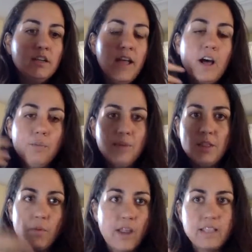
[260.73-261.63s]
help me
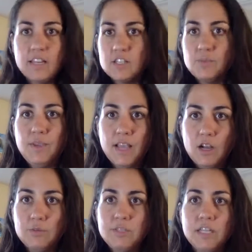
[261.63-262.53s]
the way I needed to be
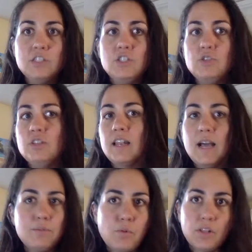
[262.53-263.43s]
helped and do the
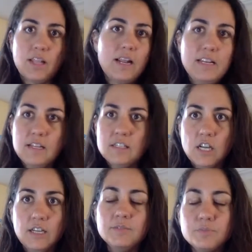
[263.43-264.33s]
lab work that I needed
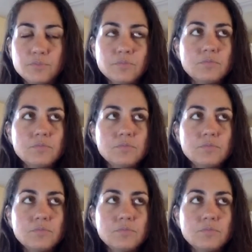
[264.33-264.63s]
done.